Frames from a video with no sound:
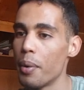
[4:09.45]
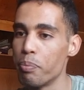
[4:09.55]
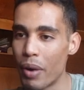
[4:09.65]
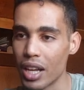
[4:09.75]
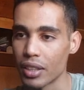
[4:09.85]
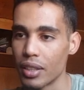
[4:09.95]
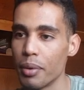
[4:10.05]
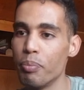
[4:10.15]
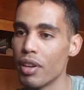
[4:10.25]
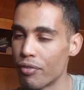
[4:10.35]
But
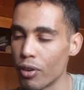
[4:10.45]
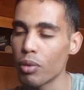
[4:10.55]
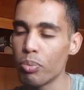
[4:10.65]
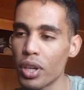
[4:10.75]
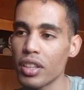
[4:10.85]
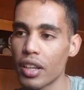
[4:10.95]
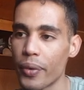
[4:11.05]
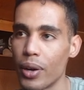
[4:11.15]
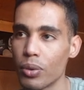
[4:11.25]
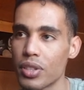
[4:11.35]
before putting the
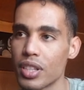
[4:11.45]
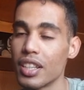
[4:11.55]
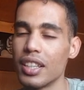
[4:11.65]
routes,